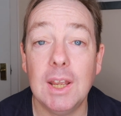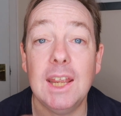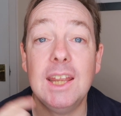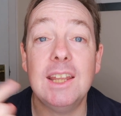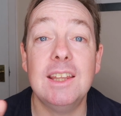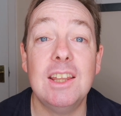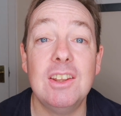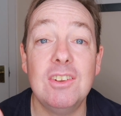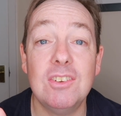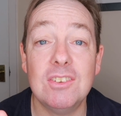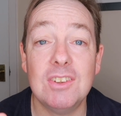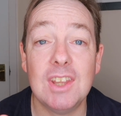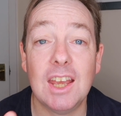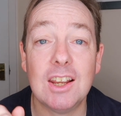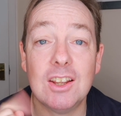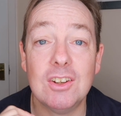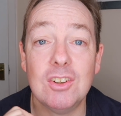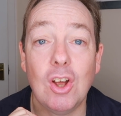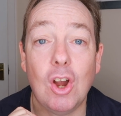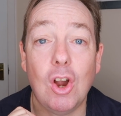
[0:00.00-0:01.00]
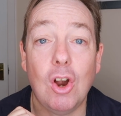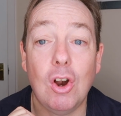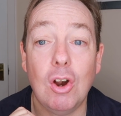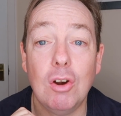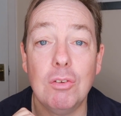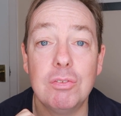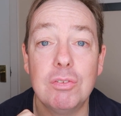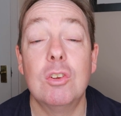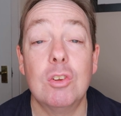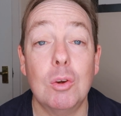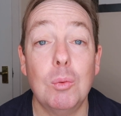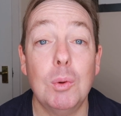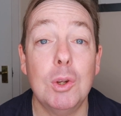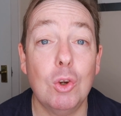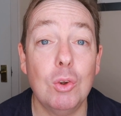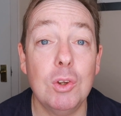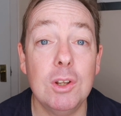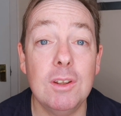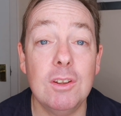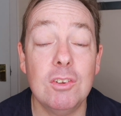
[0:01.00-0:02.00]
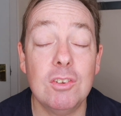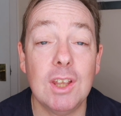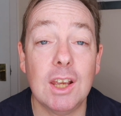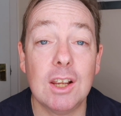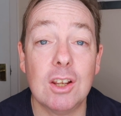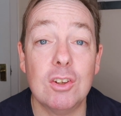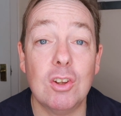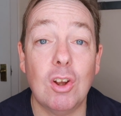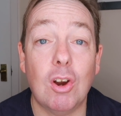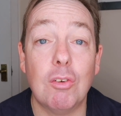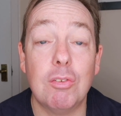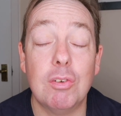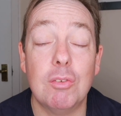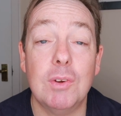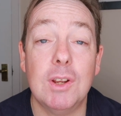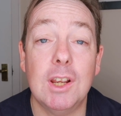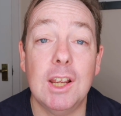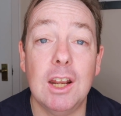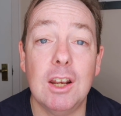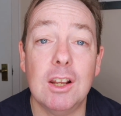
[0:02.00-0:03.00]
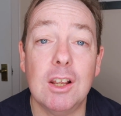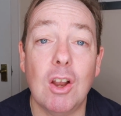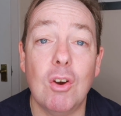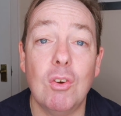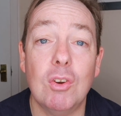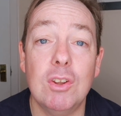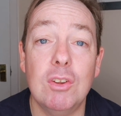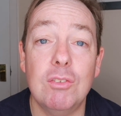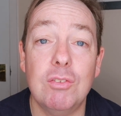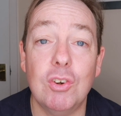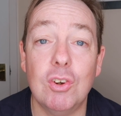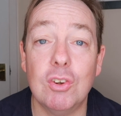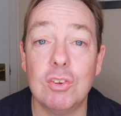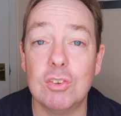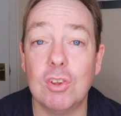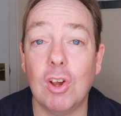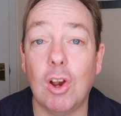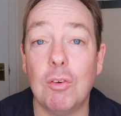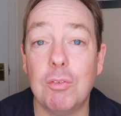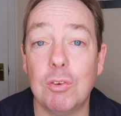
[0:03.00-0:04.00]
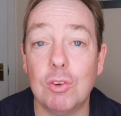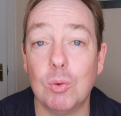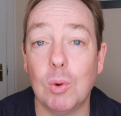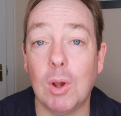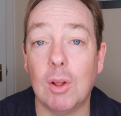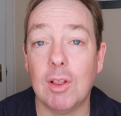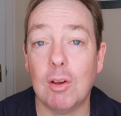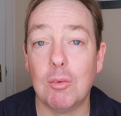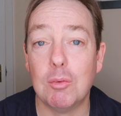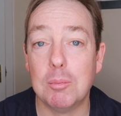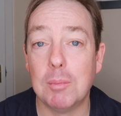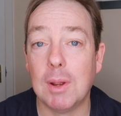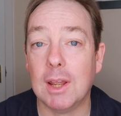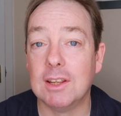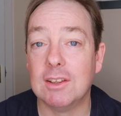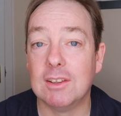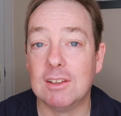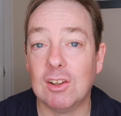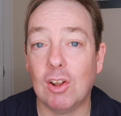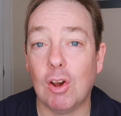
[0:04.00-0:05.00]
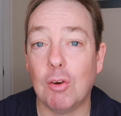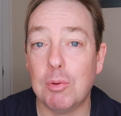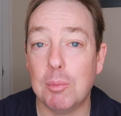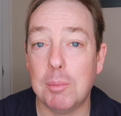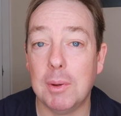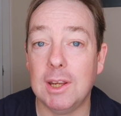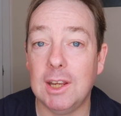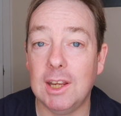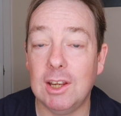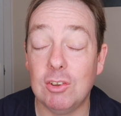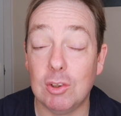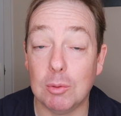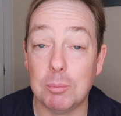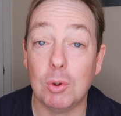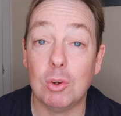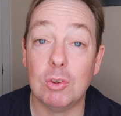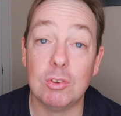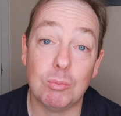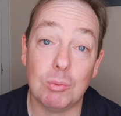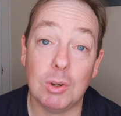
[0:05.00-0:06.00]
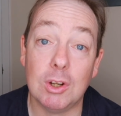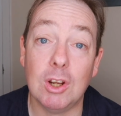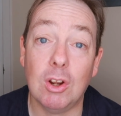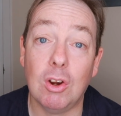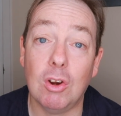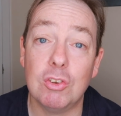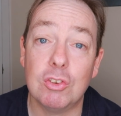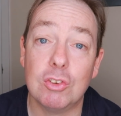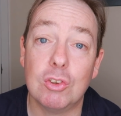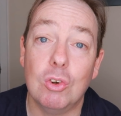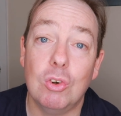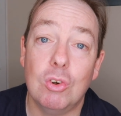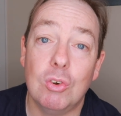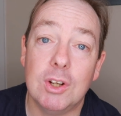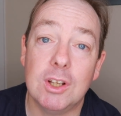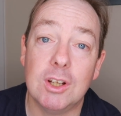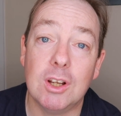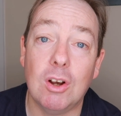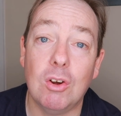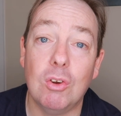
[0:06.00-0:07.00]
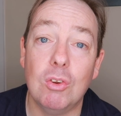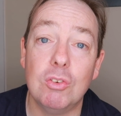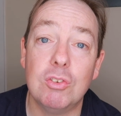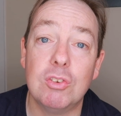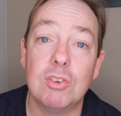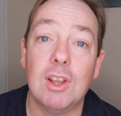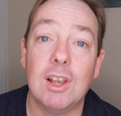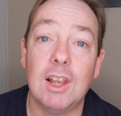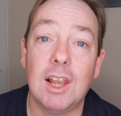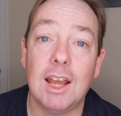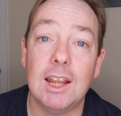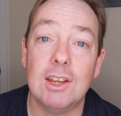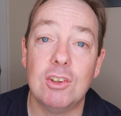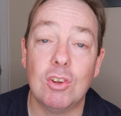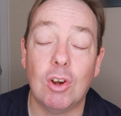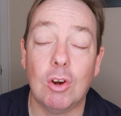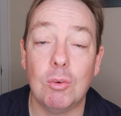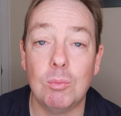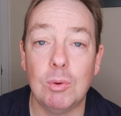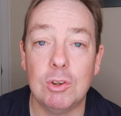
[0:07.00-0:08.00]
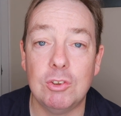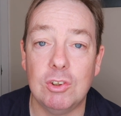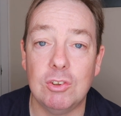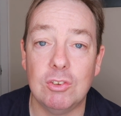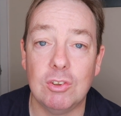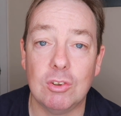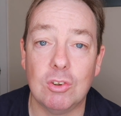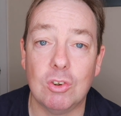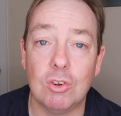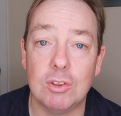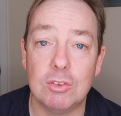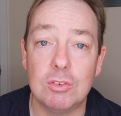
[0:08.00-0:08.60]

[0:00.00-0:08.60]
in the second half. So we're good in the second half. If we can get a goal in the first half as well, that would make life a bit easier. But we are scoring goals late on, which is a